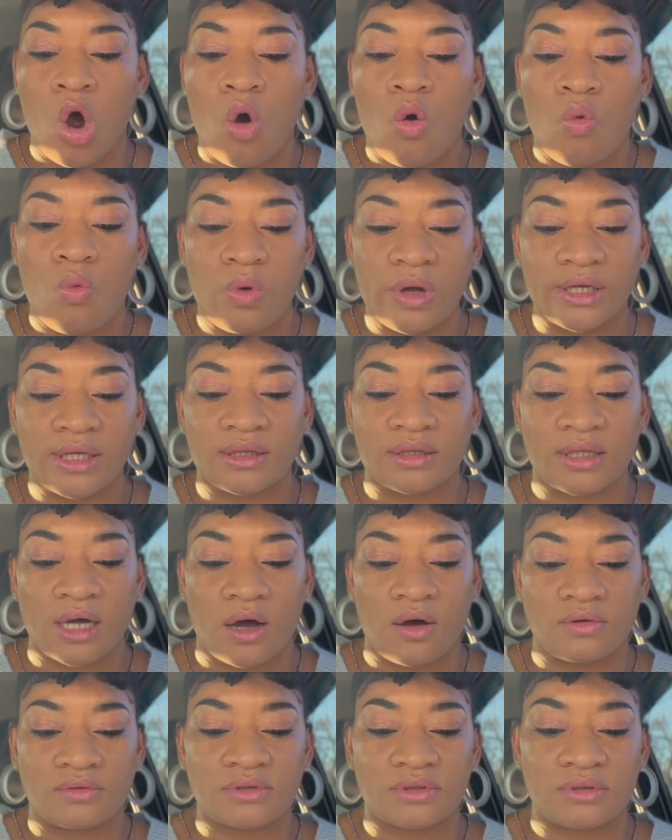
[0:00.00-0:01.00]
wicked
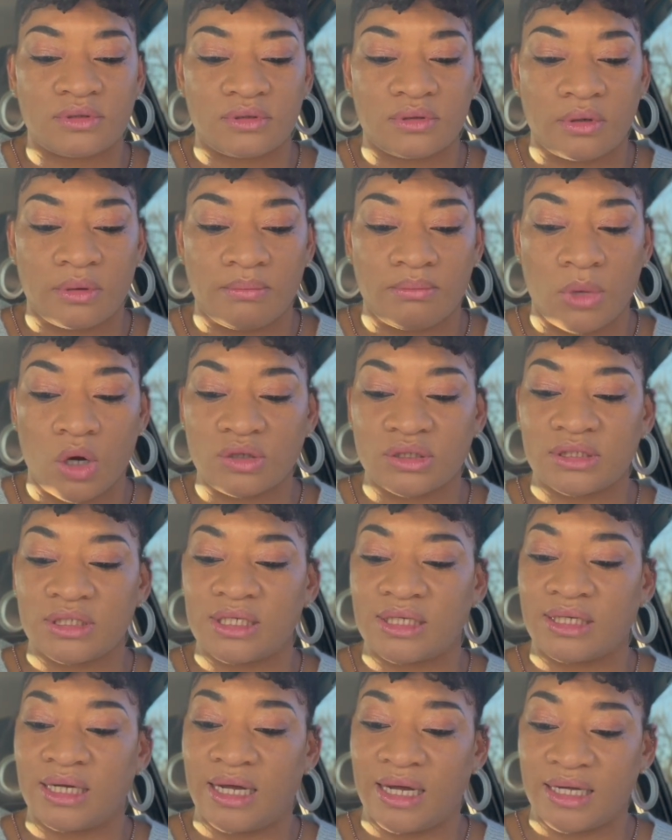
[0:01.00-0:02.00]
thoughts, mostly
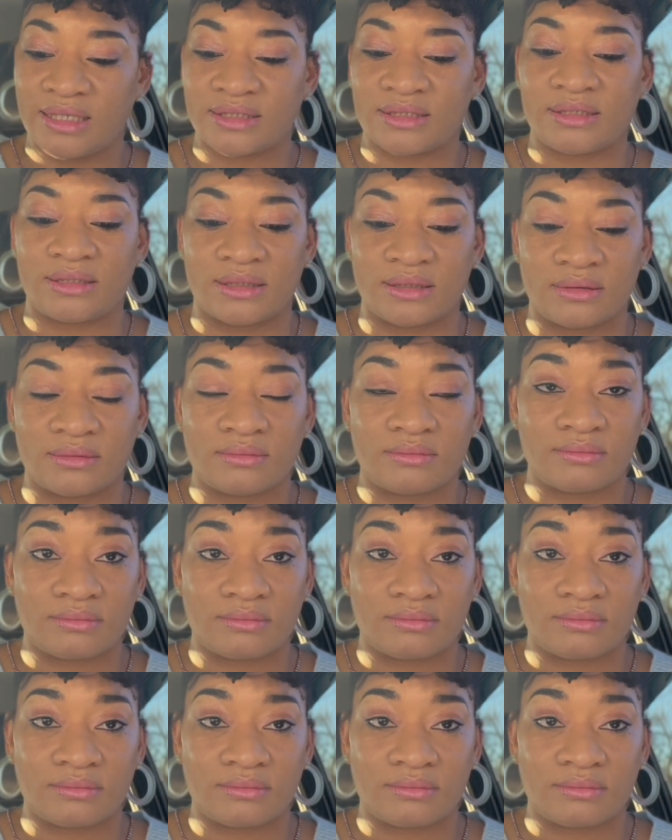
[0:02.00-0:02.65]
constant,